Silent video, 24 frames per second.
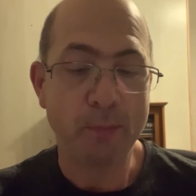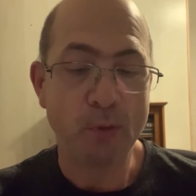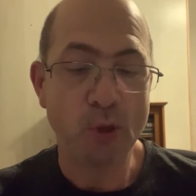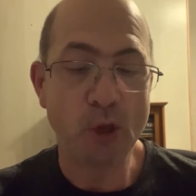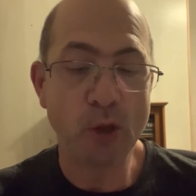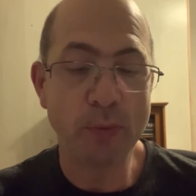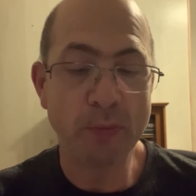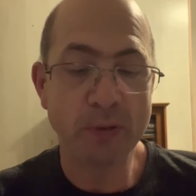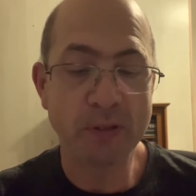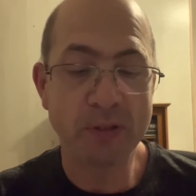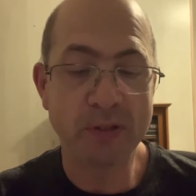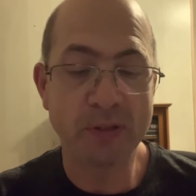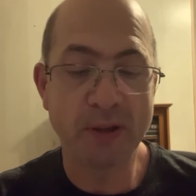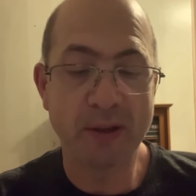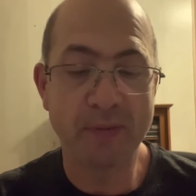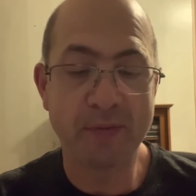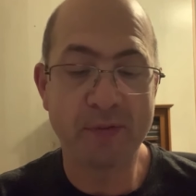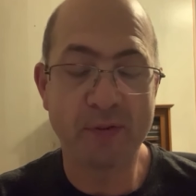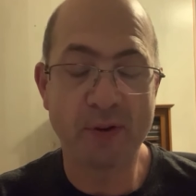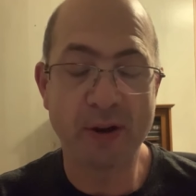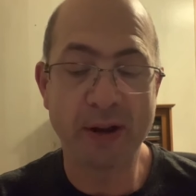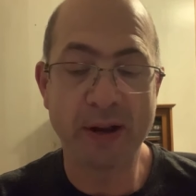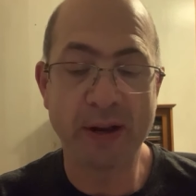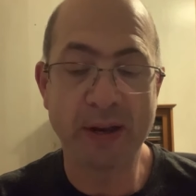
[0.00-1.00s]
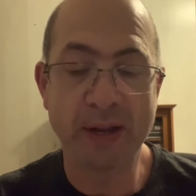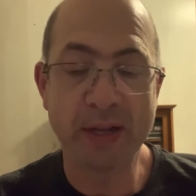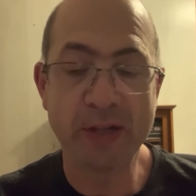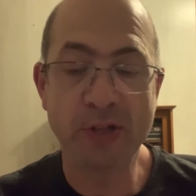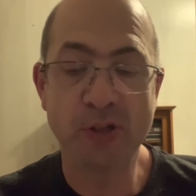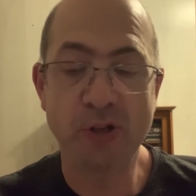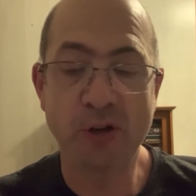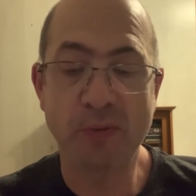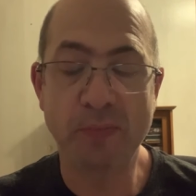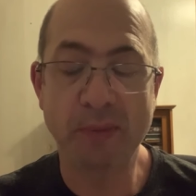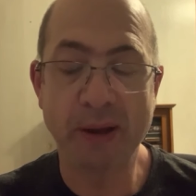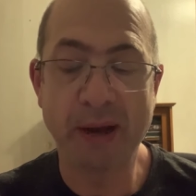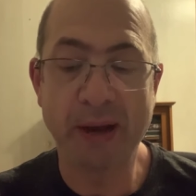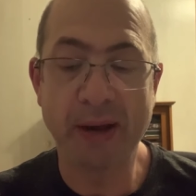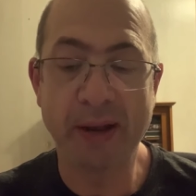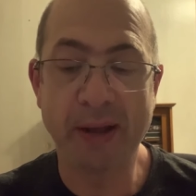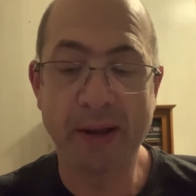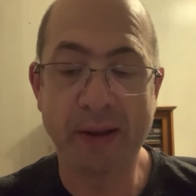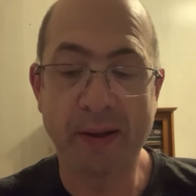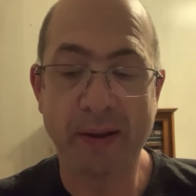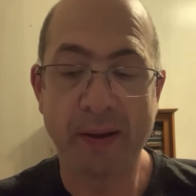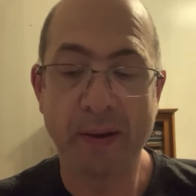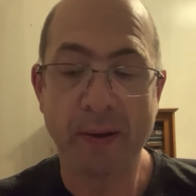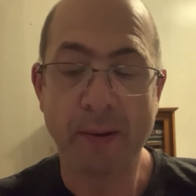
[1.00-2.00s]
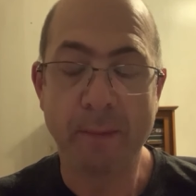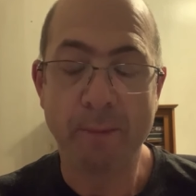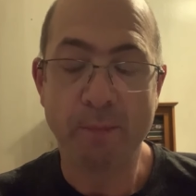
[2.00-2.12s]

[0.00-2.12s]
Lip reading: human suffering less dramatic,